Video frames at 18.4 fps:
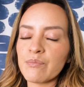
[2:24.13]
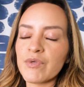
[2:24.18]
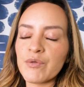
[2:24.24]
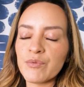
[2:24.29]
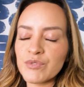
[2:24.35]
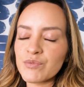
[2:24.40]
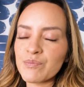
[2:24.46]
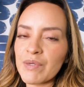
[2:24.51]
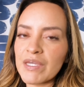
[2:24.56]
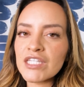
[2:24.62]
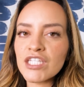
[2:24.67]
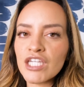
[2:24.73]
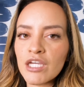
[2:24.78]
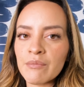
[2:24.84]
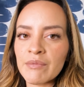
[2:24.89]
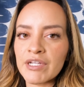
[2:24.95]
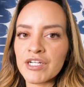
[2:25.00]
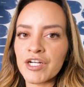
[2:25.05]
It was
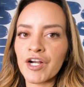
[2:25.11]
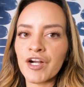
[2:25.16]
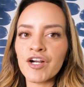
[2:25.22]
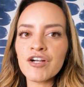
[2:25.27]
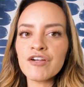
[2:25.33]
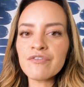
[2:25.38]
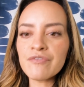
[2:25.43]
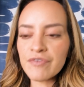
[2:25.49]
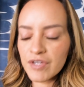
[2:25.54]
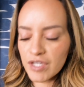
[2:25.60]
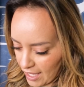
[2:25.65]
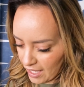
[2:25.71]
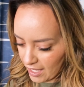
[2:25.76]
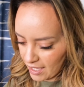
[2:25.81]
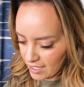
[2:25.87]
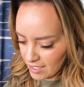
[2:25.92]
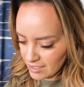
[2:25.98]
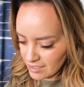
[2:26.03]
pinching my nerve,
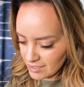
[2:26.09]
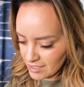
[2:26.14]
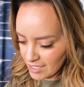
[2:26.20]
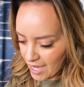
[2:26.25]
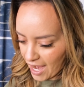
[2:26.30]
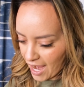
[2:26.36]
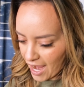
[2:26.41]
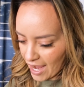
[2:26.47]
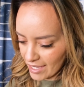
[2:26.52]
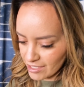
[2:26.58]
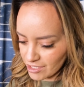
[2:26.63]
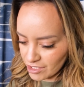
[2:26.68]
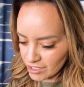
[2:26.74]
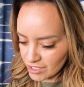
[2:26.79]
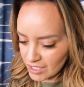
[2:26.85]
and I